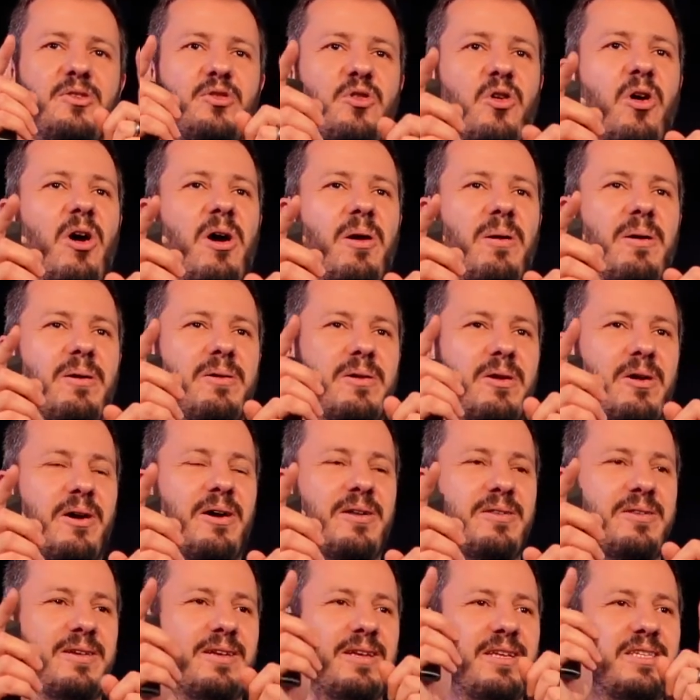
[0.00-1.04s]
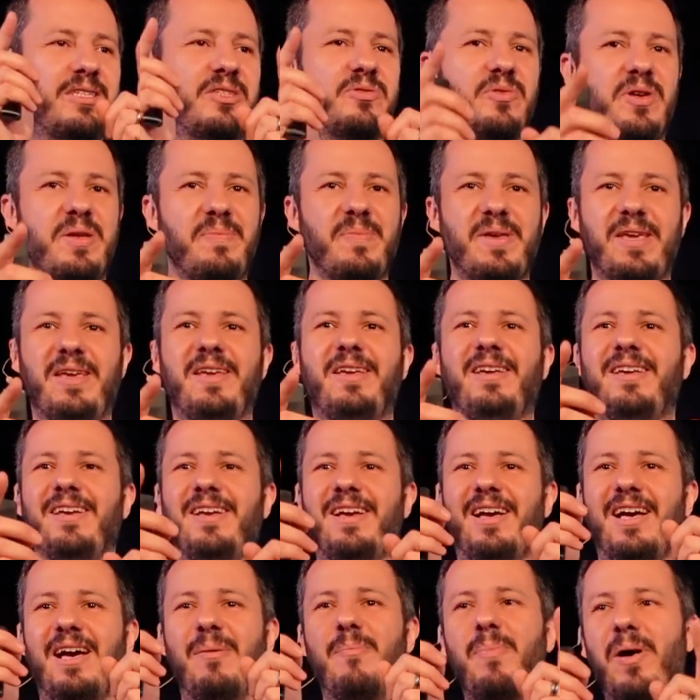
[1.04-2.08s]
God is dreaming
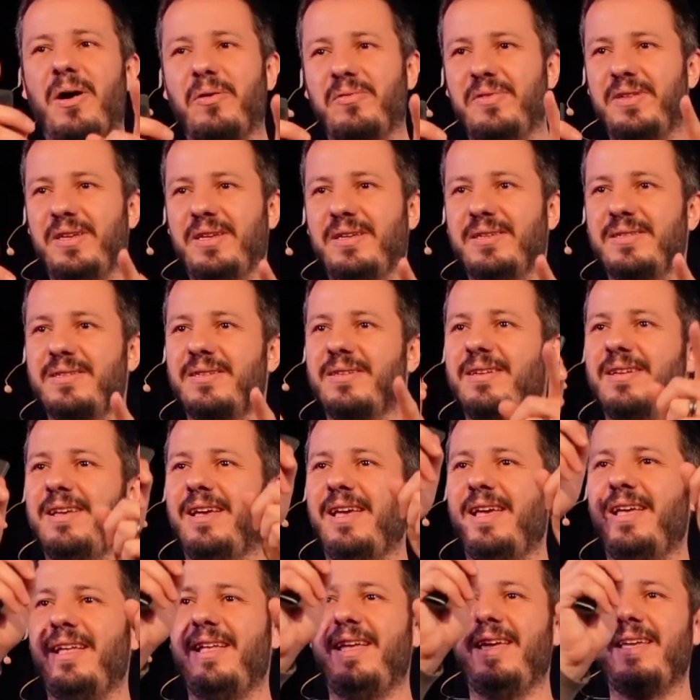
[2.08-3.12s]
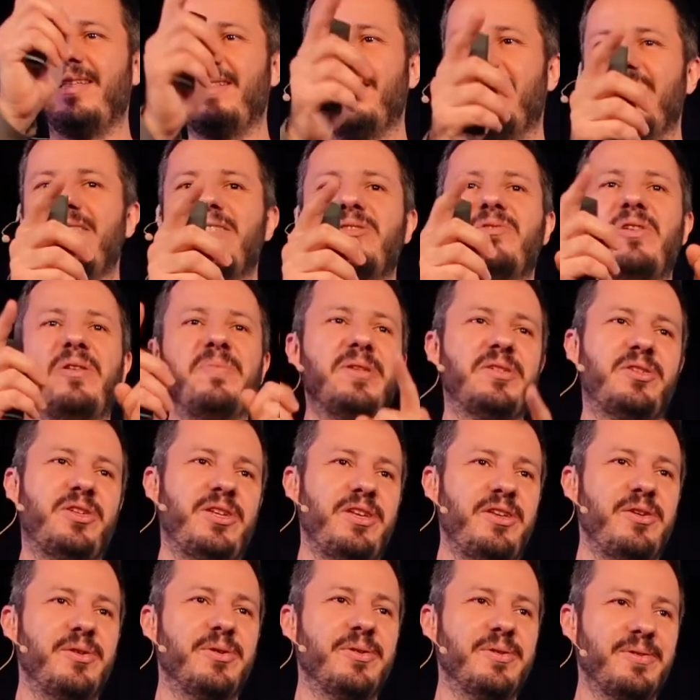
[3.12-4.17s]
about this. And this dream is
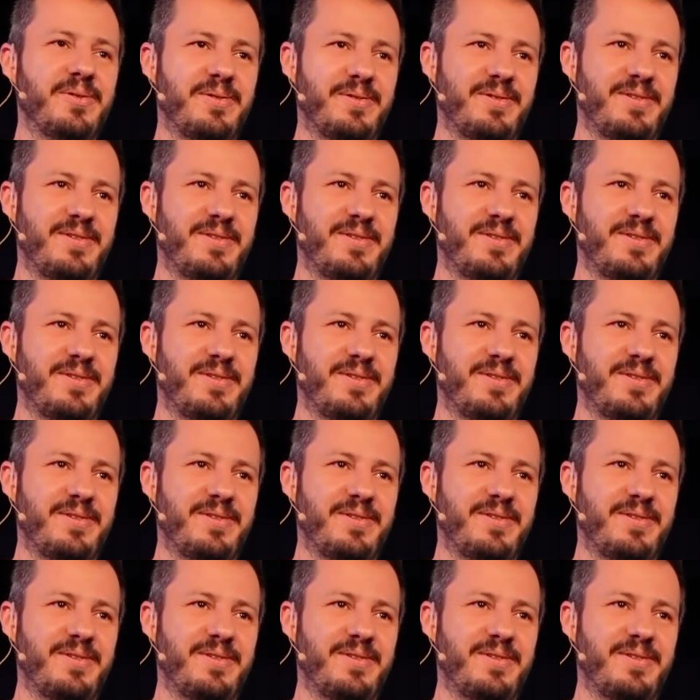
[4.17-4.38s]
in you.